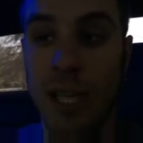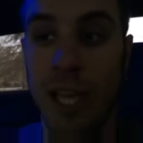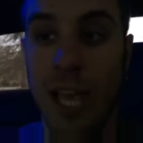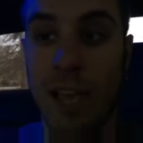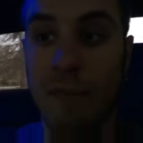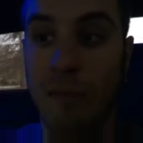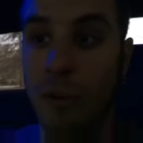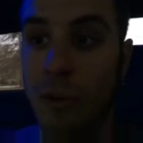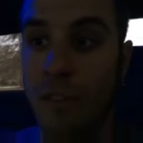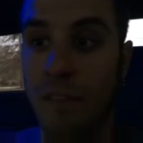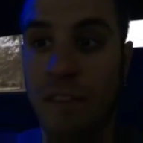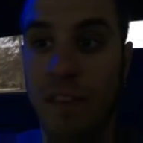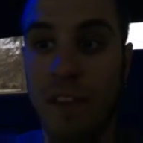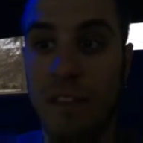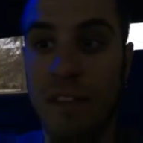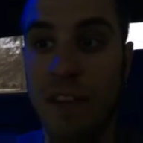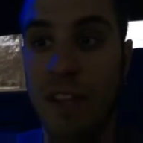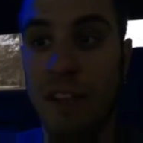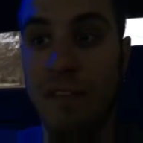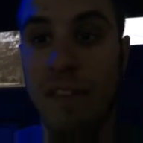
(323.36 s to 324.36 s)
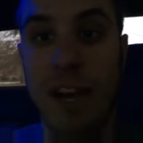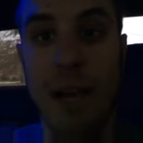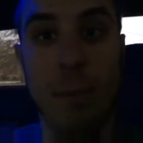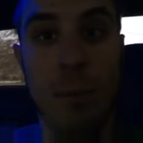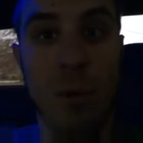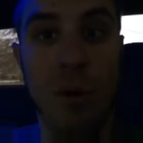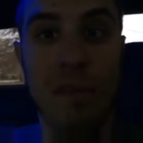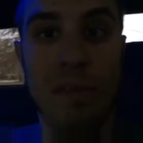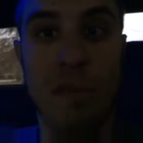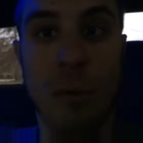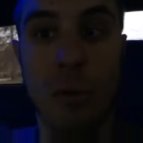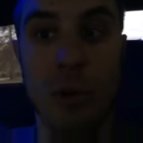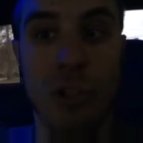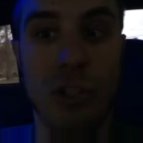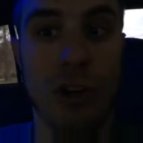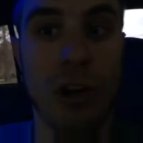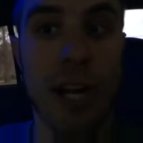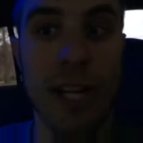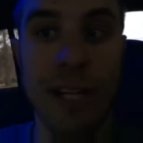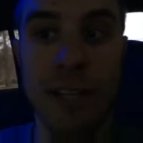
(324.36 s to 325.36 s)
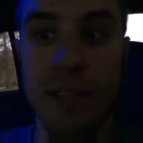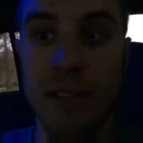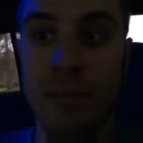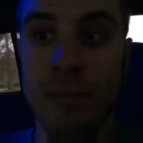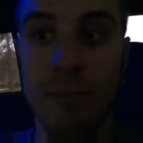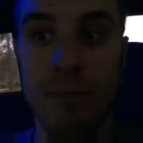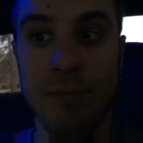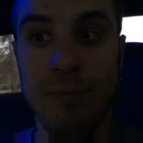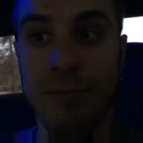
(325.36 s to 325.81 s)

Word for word: F-150 5.4 Triton